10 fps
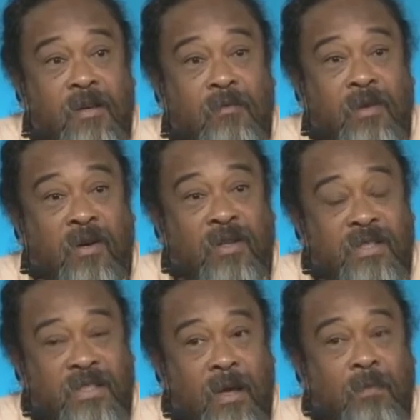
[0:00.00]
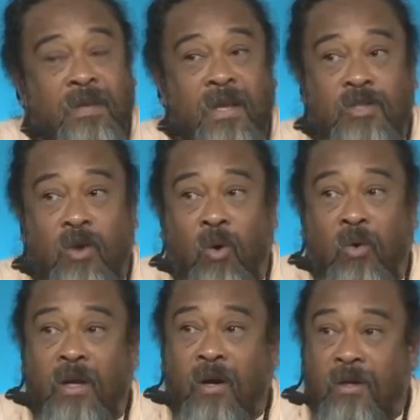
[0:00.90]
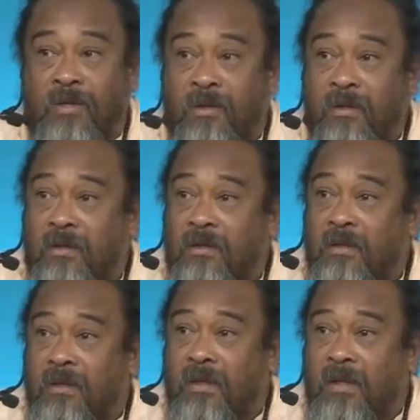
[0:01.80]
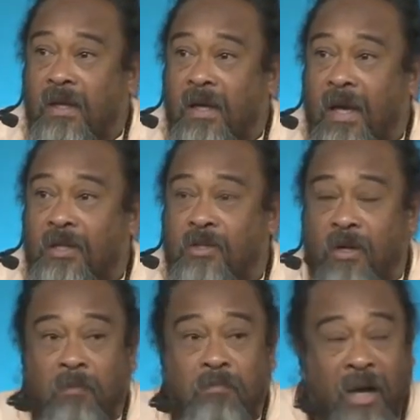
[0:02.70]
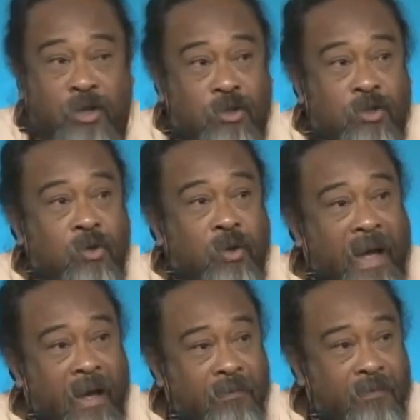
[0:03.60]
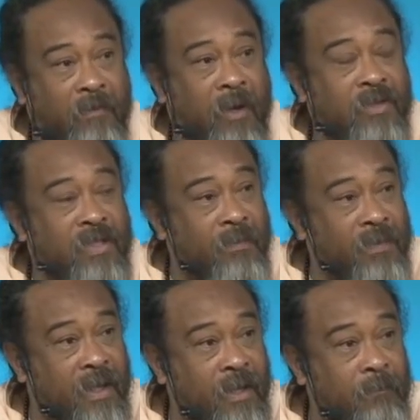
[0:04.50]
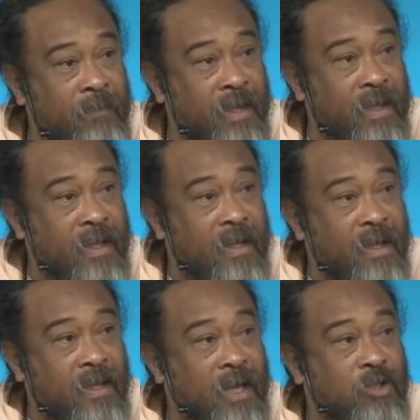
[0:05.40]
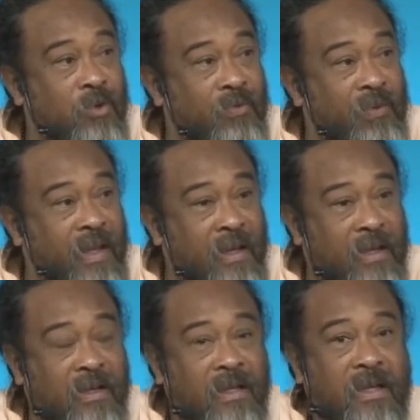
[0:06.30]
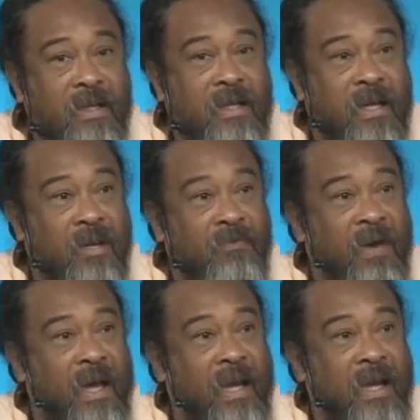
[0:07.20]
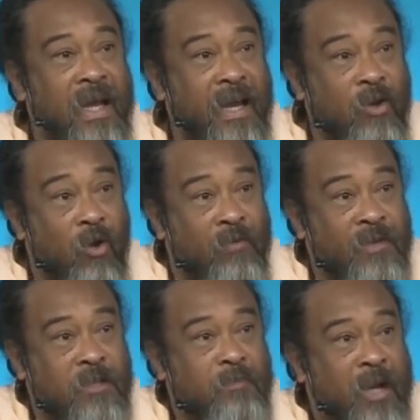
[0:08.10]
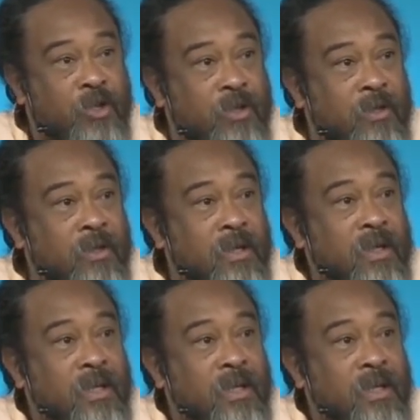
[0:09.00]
because something is holding on to, a certain passion you have about something that you feel that if I let go of this passion,